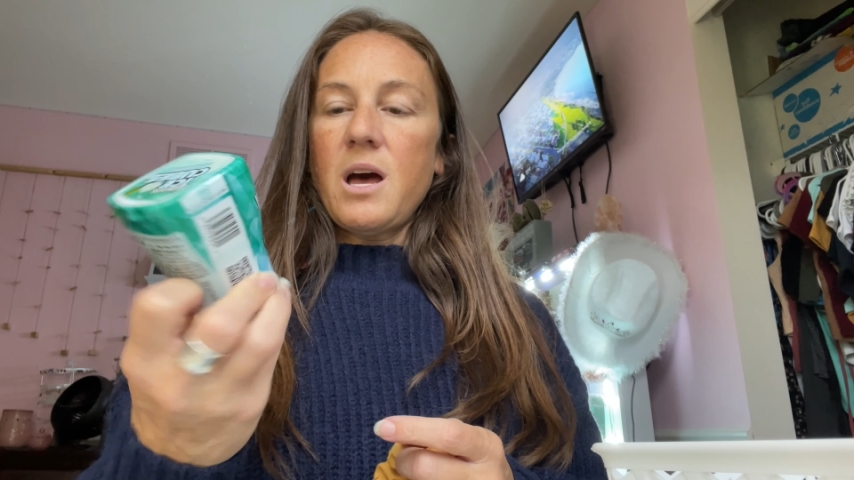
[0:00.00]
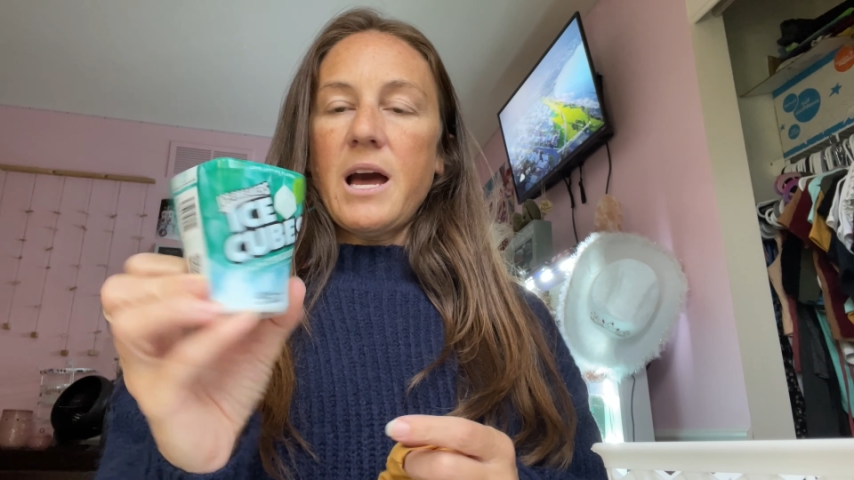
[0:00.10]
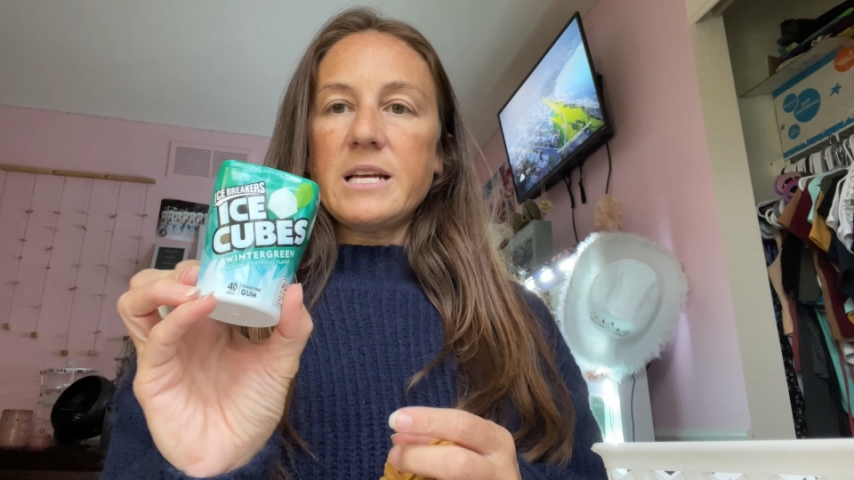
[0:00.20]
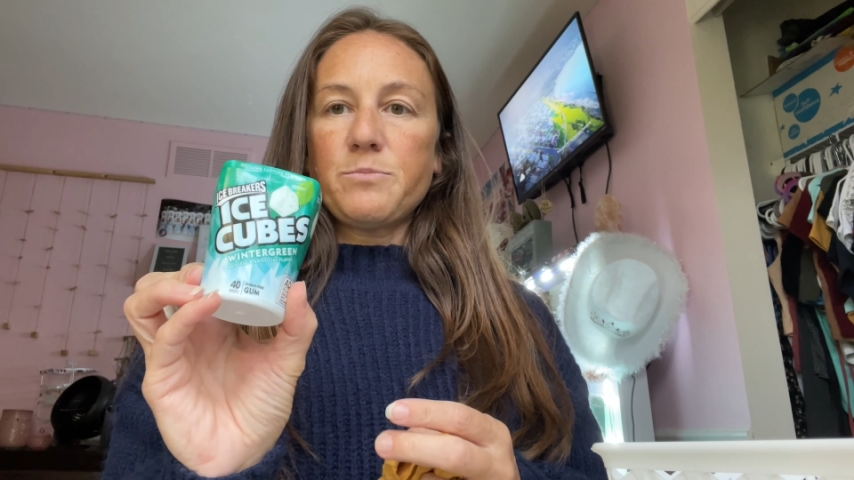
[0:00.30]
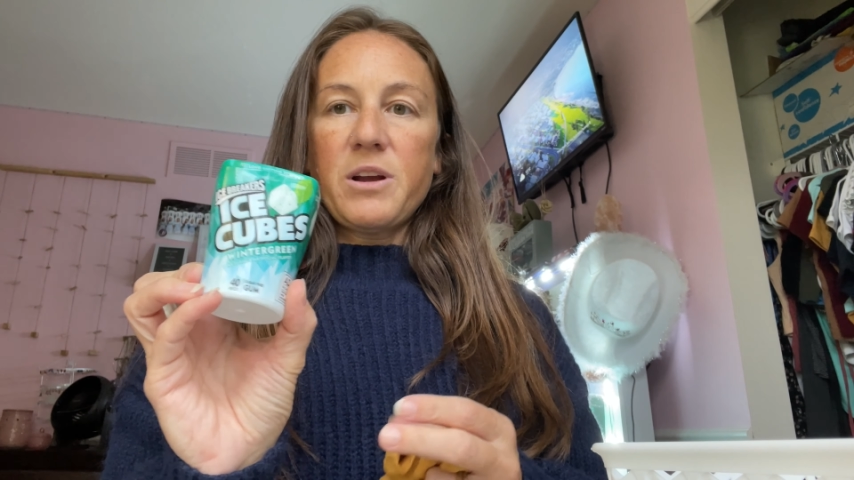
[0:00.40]

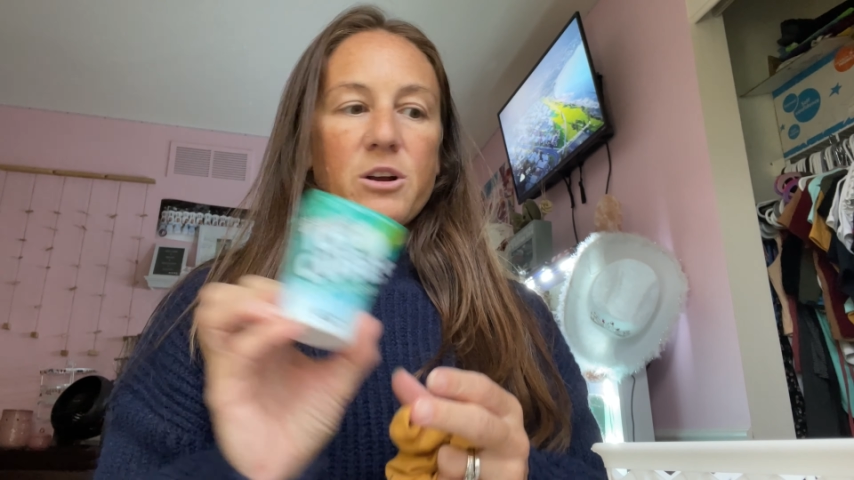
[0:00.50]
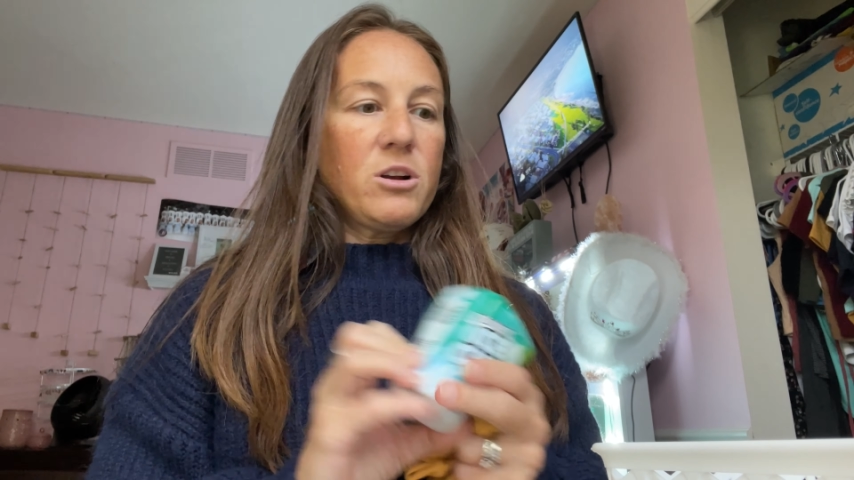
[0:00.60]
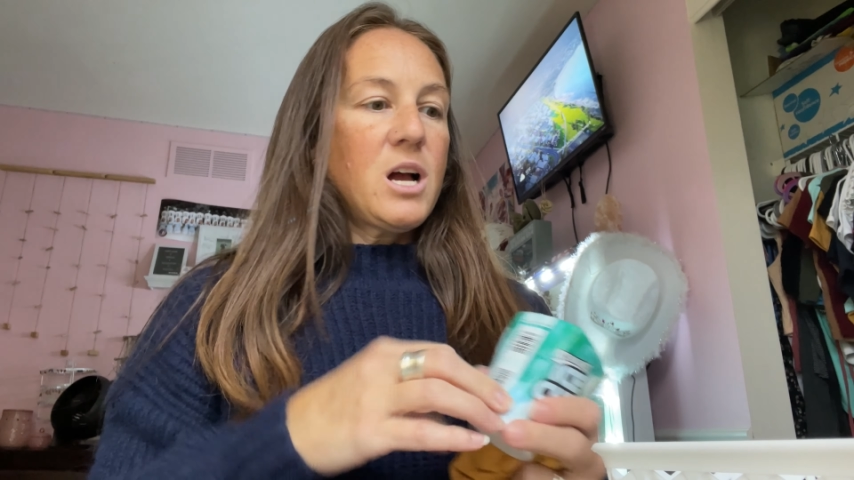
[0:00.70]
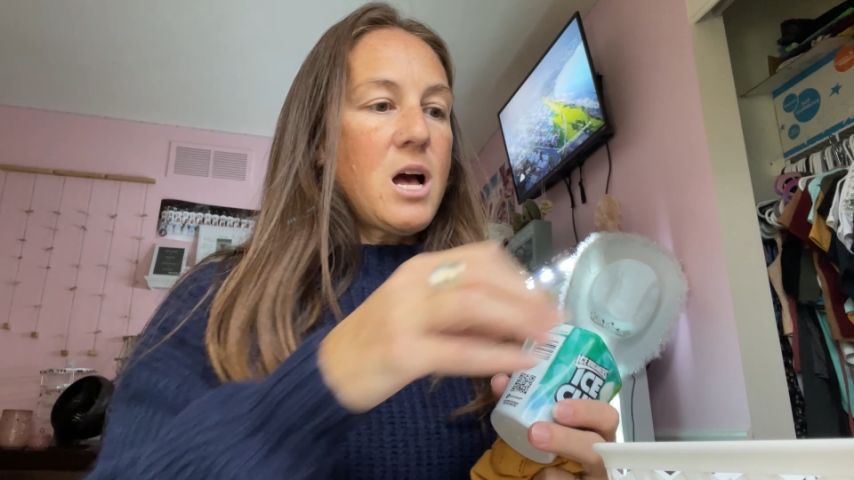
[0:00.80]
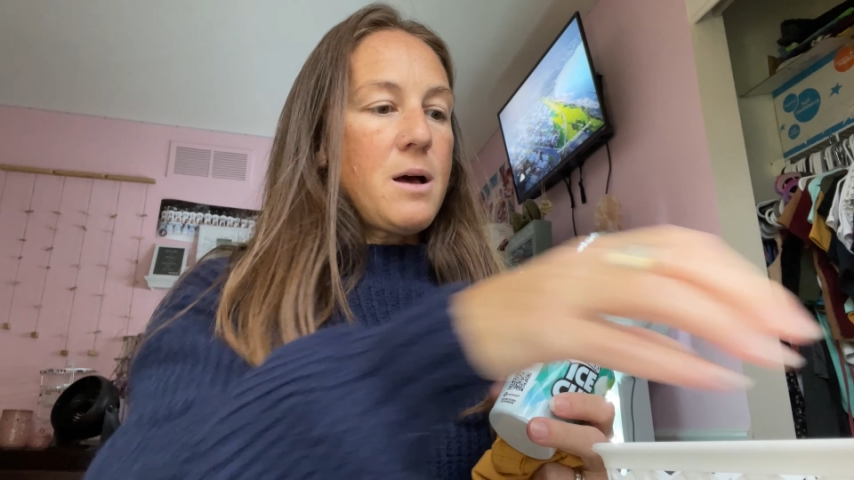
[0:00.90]
icebreaker
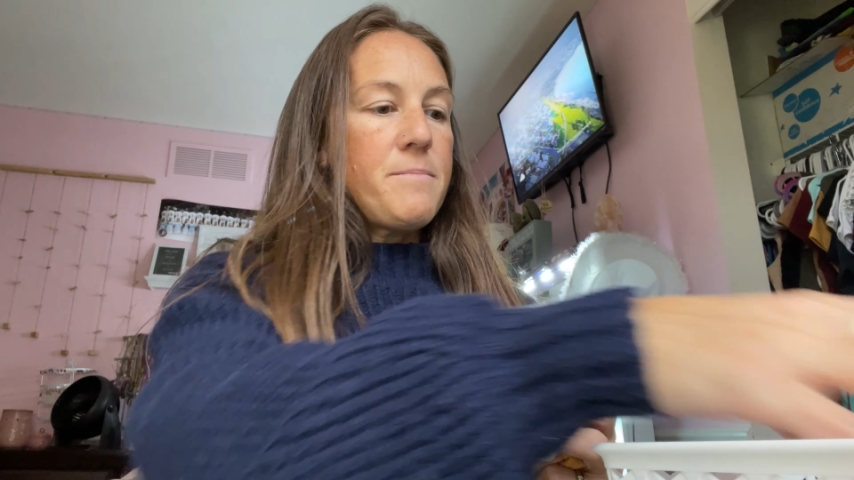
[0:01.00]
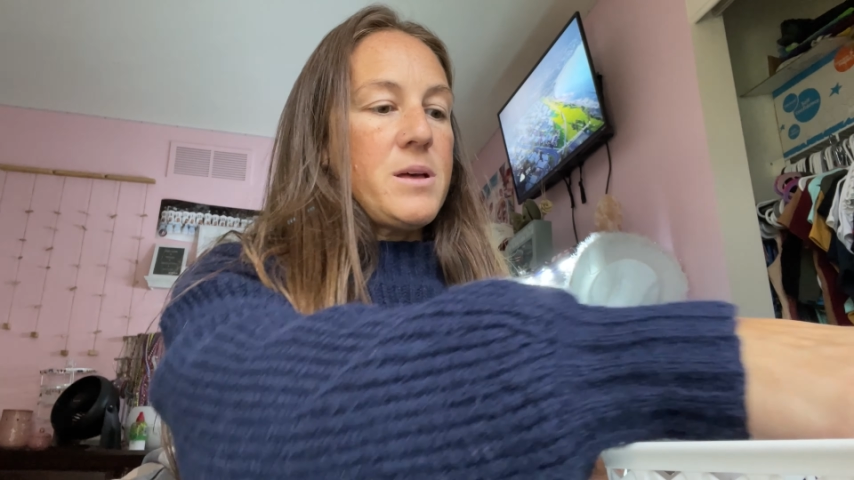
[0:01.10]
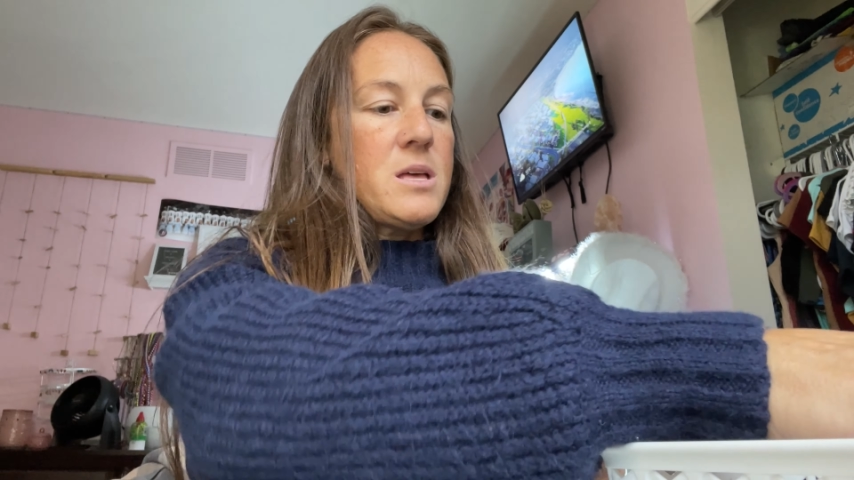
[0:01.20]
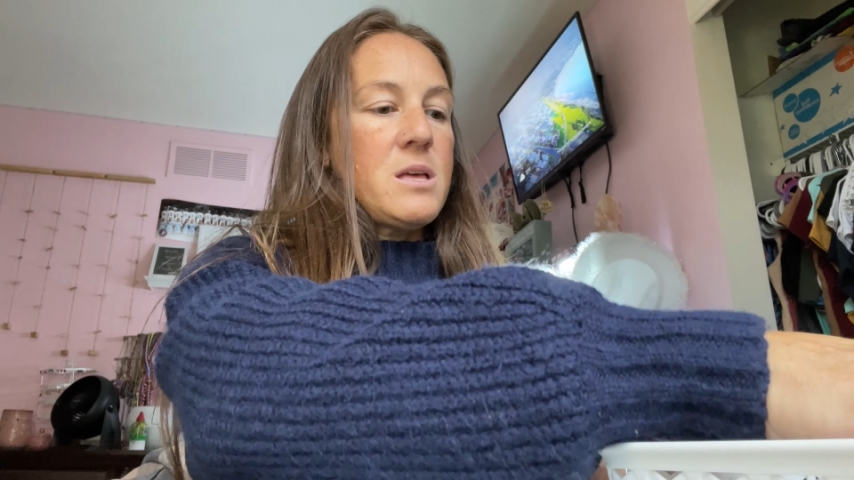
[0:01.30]
gum,